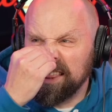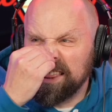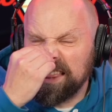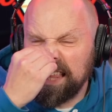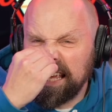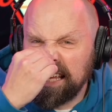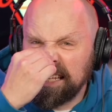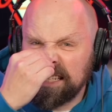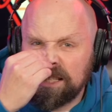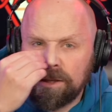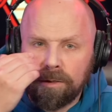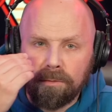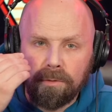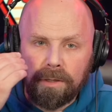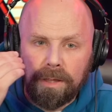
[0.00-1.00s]
things
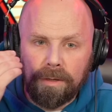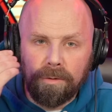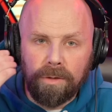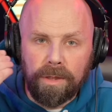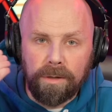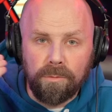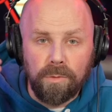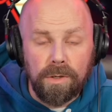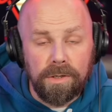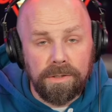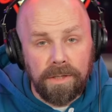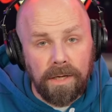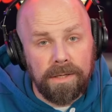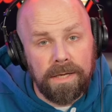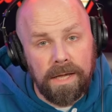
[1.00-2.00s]
that that, that were
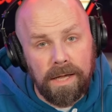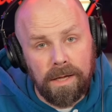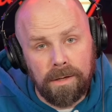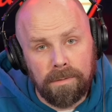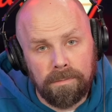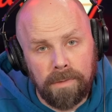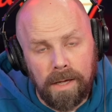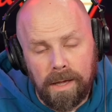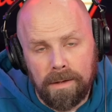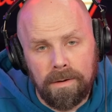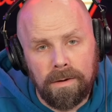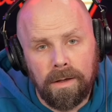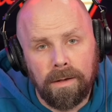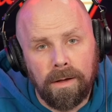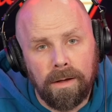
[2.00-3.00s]
done to him
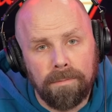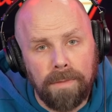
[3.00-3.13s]
and uh,